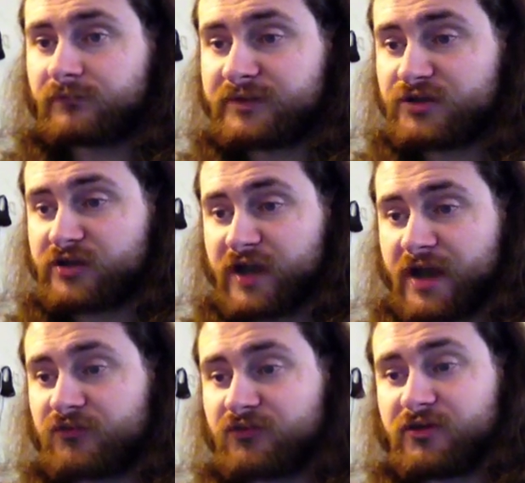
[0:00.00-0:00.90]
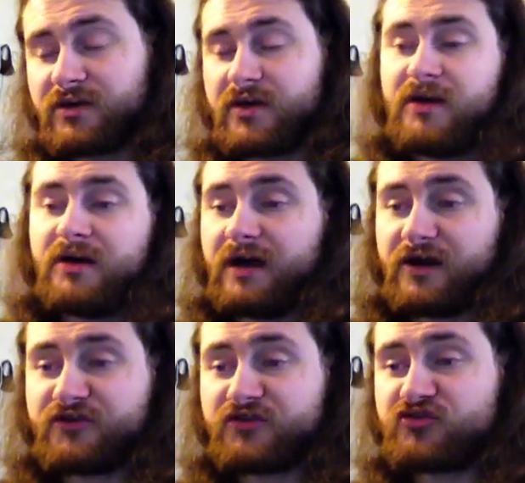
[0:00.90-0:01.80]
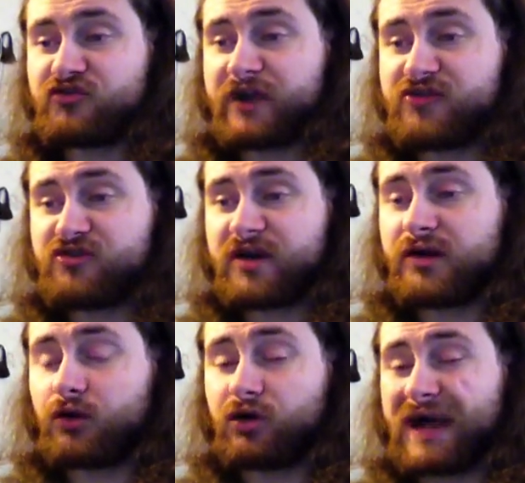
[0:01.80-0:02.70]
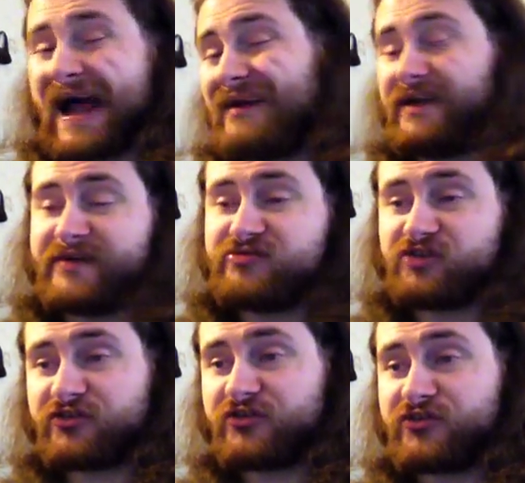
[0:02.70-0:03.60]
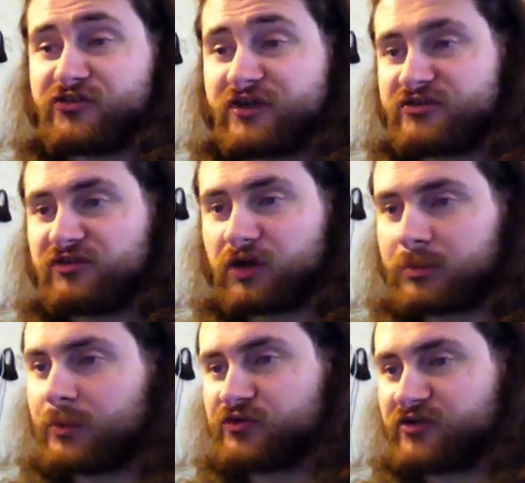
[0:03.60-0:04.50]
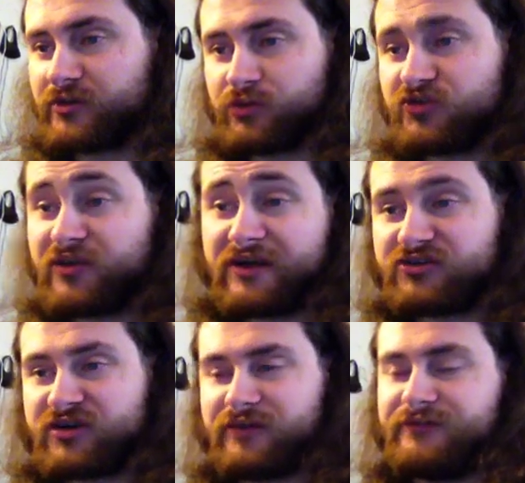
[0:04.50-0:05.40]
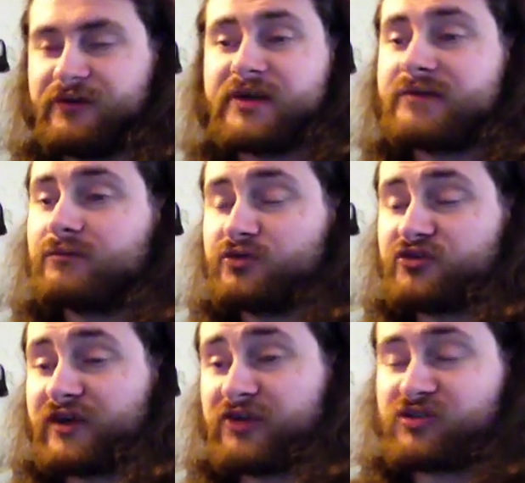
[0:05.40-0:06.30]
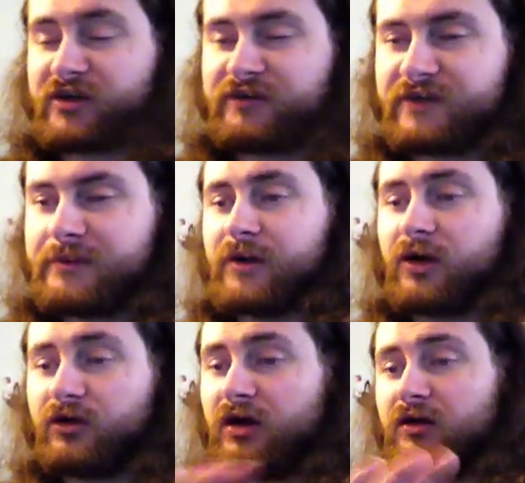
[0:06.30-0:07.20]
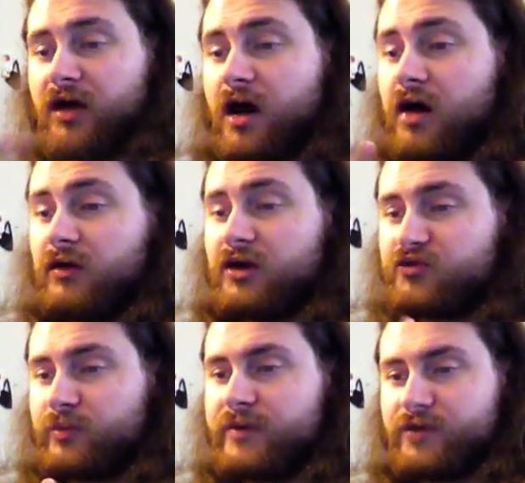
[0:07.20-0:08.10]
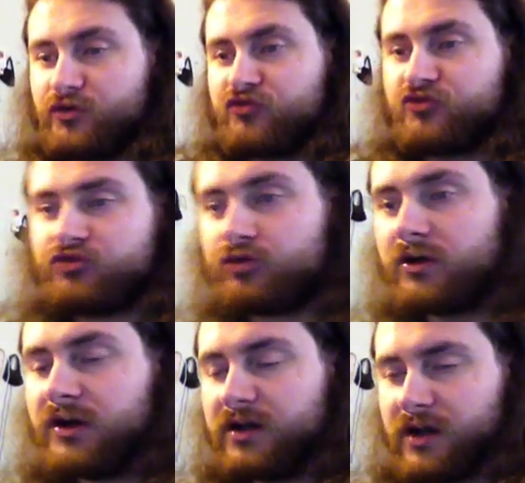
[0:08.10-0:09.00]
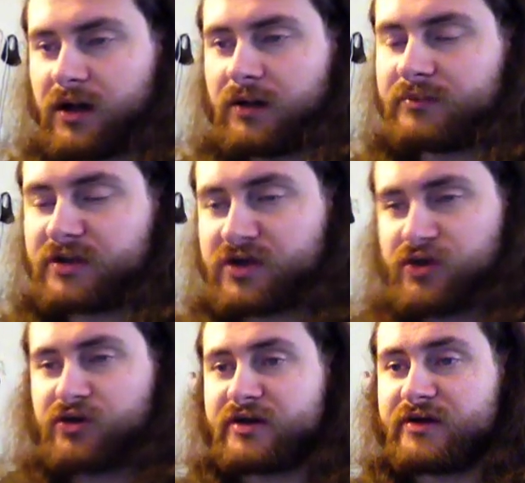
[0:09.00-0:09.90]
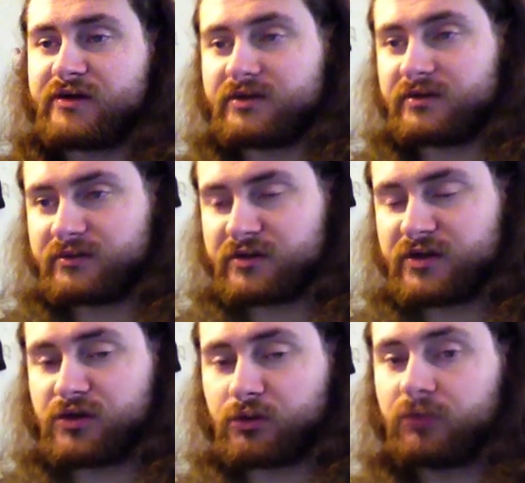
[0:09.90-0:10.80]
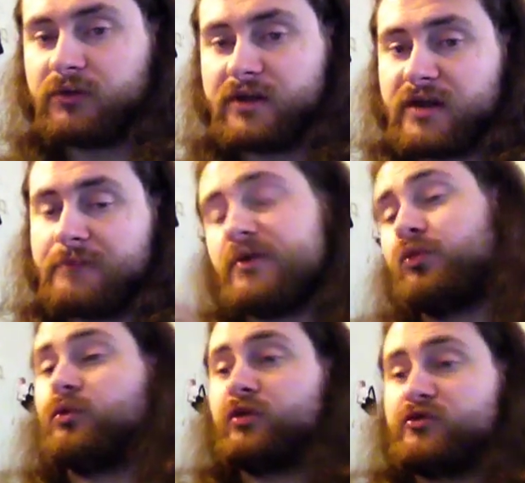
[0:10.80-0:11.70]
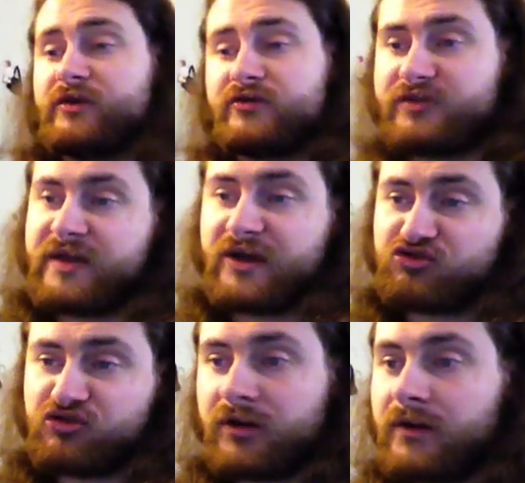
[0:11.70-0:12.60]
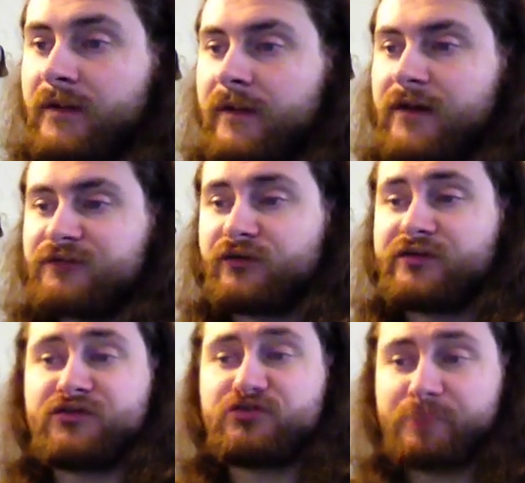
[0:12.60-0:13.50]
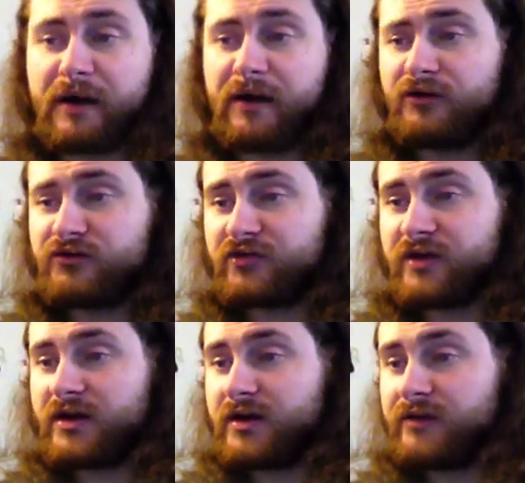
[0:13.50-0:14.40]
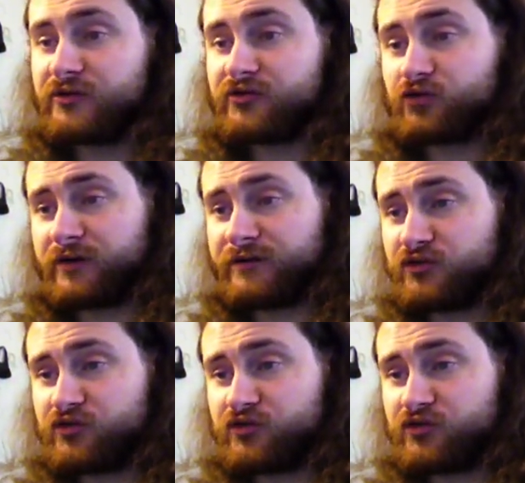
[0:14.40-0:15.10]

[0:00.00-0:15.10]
you get Ascension Sky Dragon or Ally of Justice Decisive Armor, which is which is actually kind of funny. Which is actually kind of funny, but I'll I'll, I'll, I'll explain those two um, here in here in a bit once we get to the extra. For the spells, there's quite a few